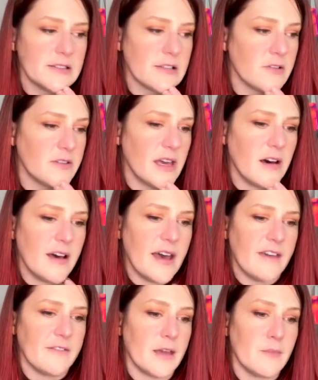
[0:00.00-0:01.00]
So if they all
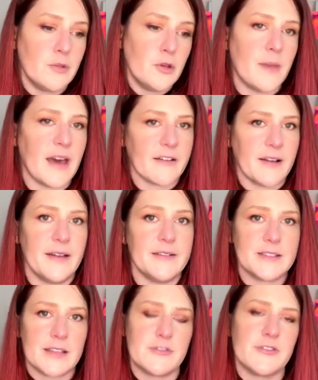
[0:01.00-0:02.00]
have like blue
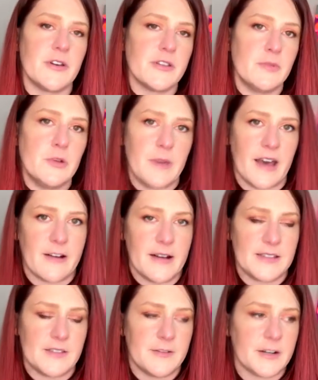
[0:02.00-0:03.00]
backgrounds, I'll do all the blue
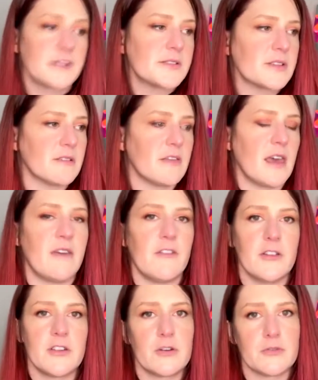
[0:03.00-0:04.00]
backgrounds first. If they have all
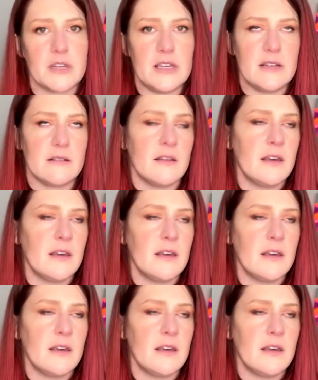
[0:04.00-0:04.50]
the green,